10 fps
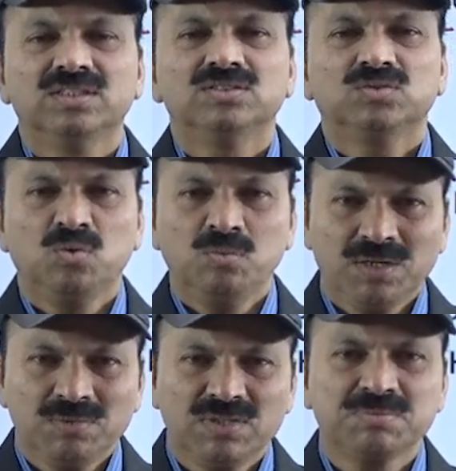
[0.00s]
So
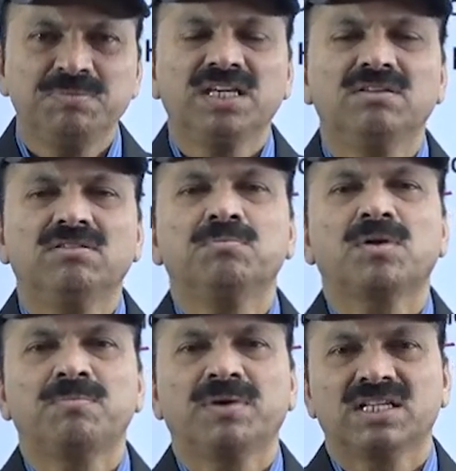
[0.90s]
women must be given
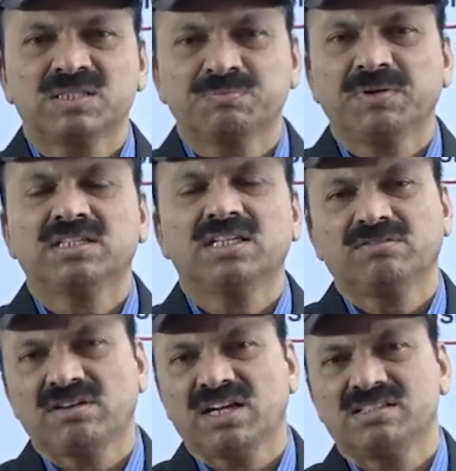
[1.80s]
proper respect,
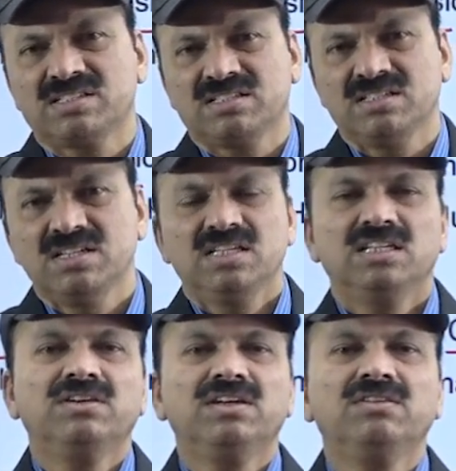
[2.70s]
equality.
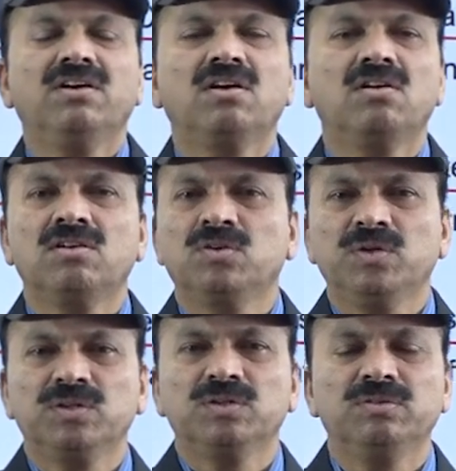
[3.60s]
Even if you are not
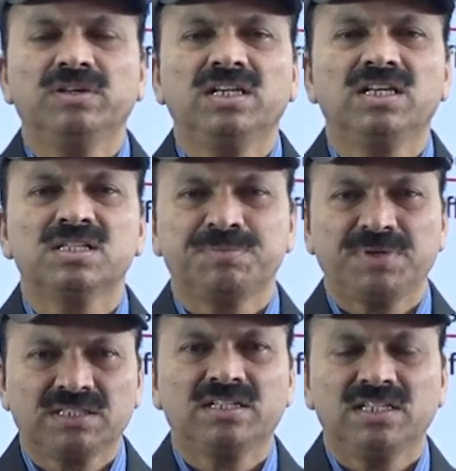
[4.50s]
going to give any
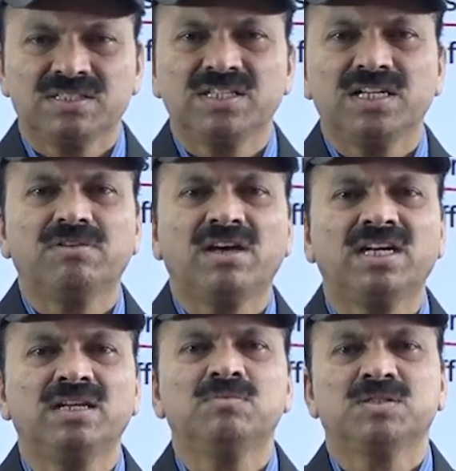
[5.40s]
respect, at least
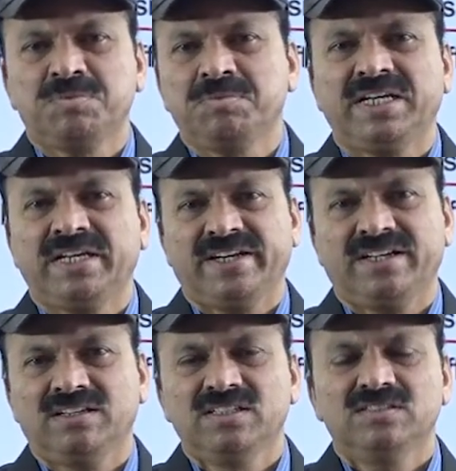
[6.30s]
equality must be
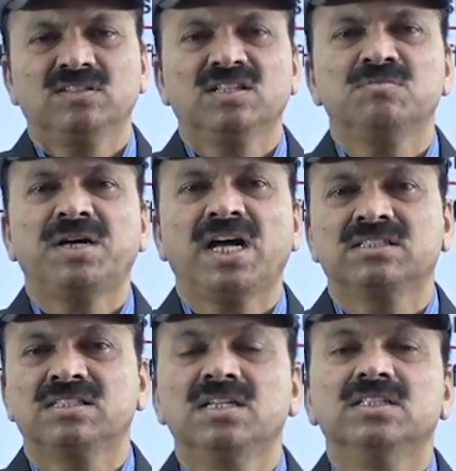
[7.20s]
maintained. Okay,
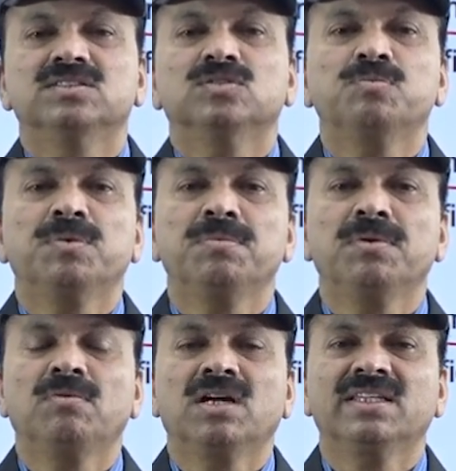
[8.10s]
but so
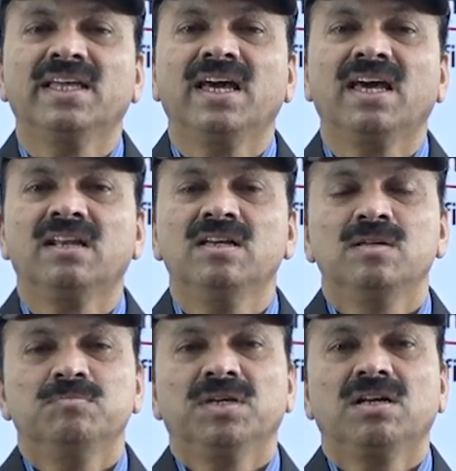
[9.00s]
people, what they
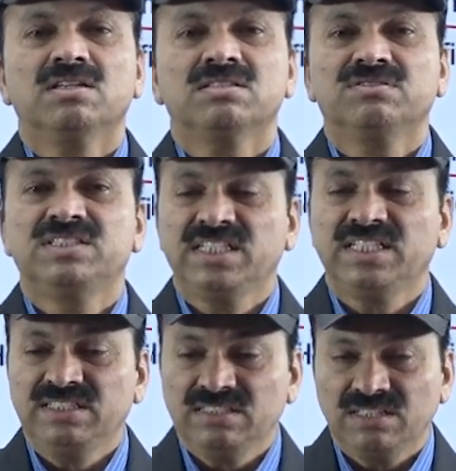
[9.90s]
are, because of
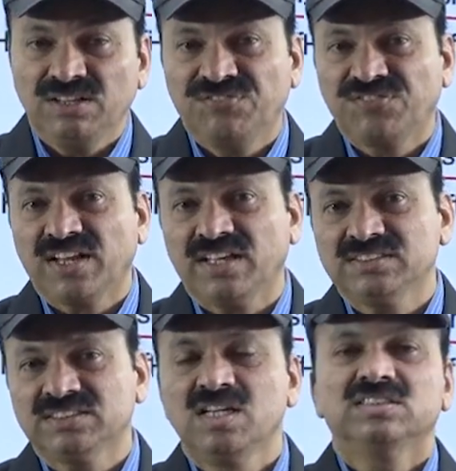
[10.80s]
gender
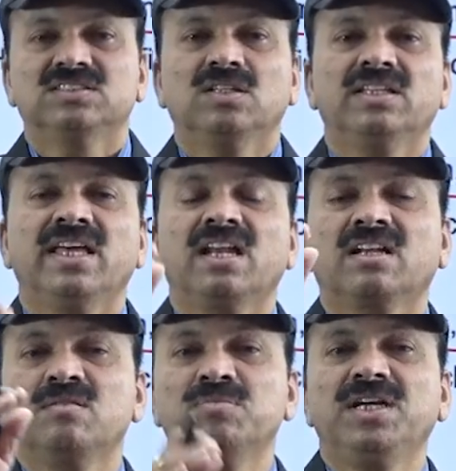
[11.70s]
difference, so they
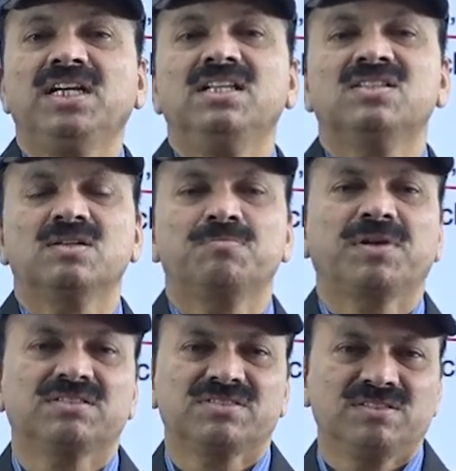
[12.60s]
are completely
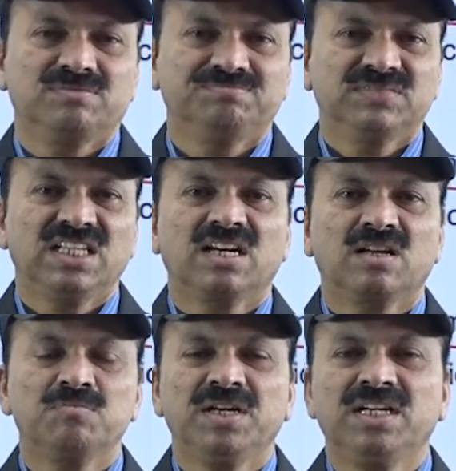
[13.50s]
suppressed. They are
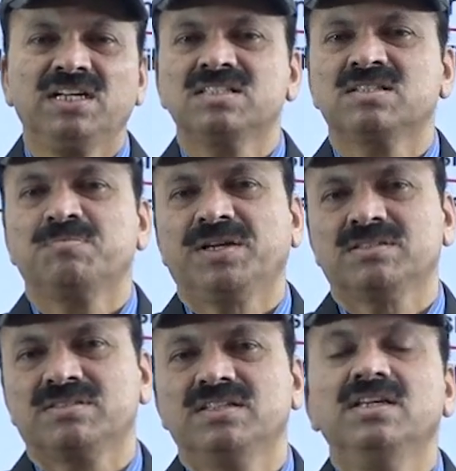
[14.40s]
completely
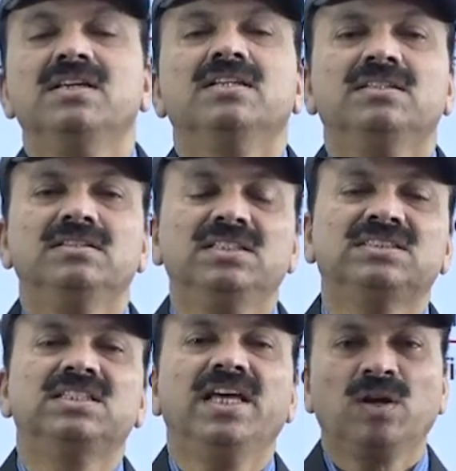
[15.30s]
suppressed. In
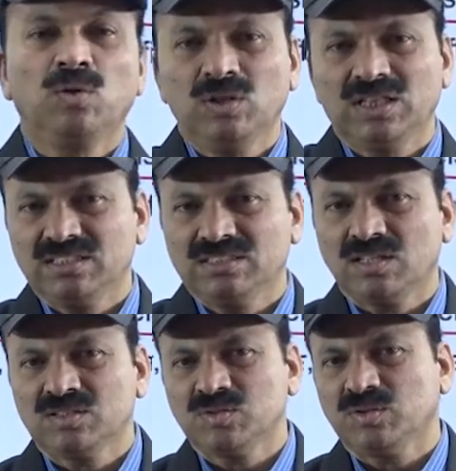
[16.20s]
this, their role, that is
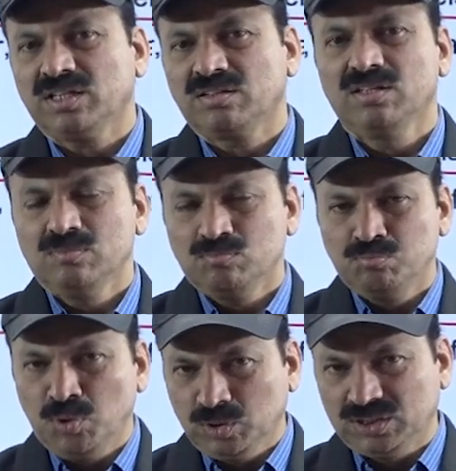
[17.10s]
also there.
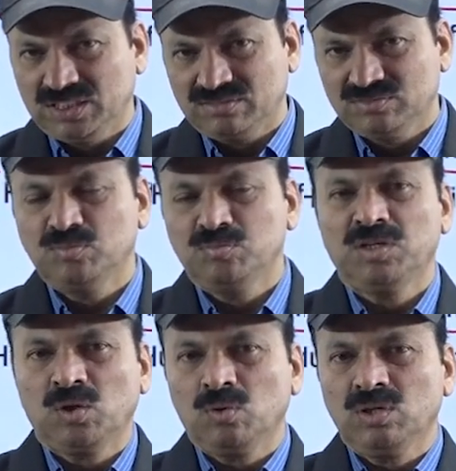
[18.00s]
Both
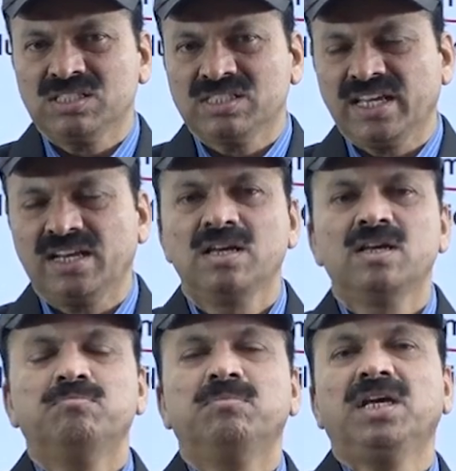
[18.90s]
woman role is there,
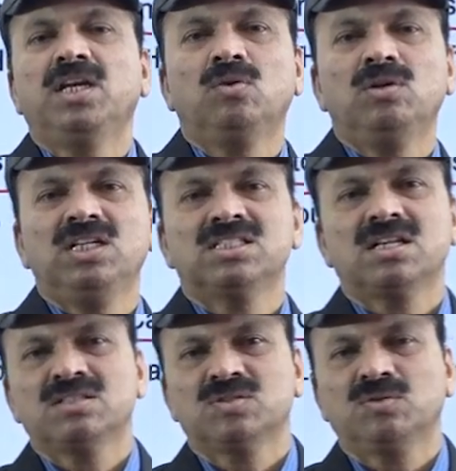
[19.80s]
men role is
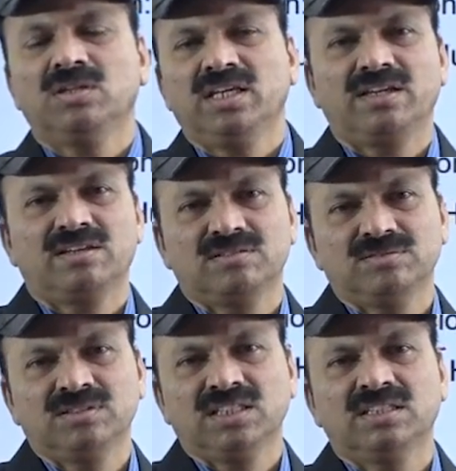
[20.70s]
also there.
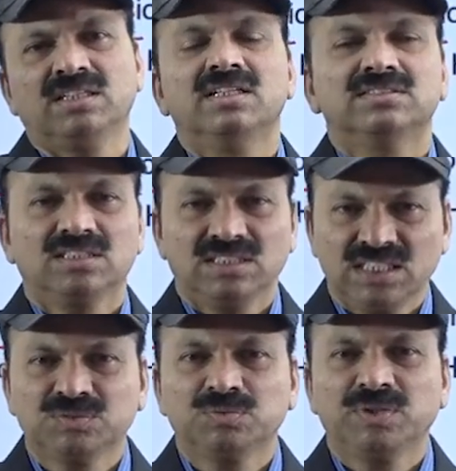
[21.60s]
Okay, so
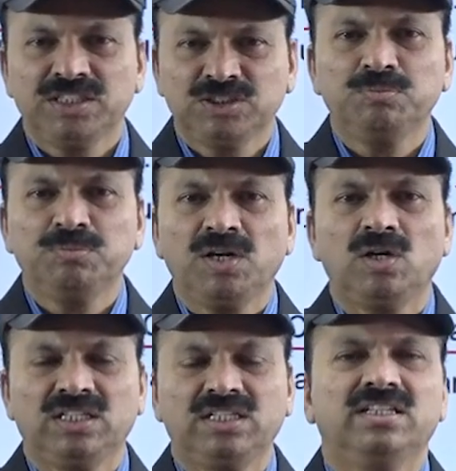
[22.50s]
that's why it should be
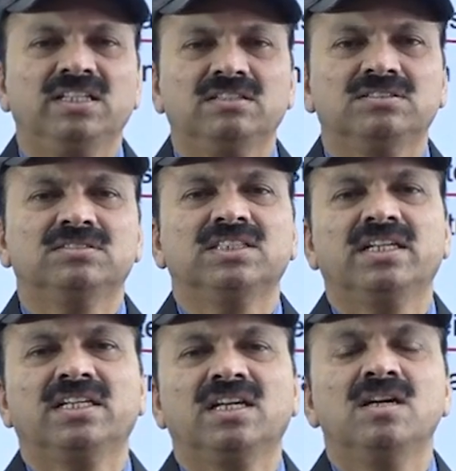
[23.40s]
altered in the
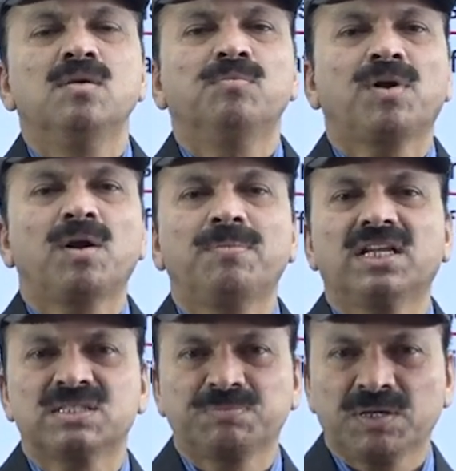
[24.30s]
society. Proper
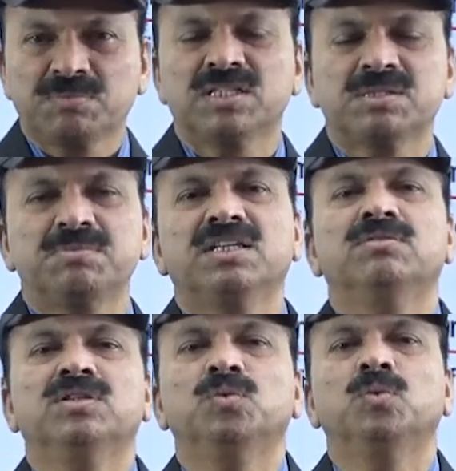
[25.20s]
respect must be
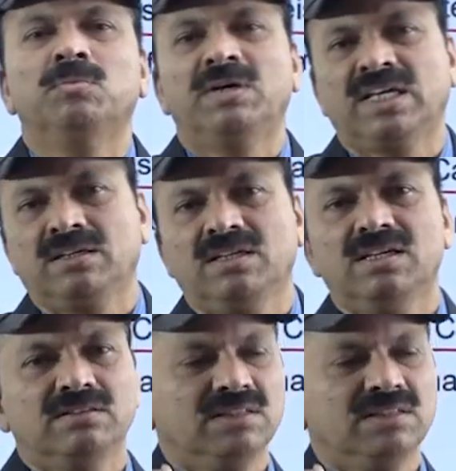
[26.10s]
given to woman.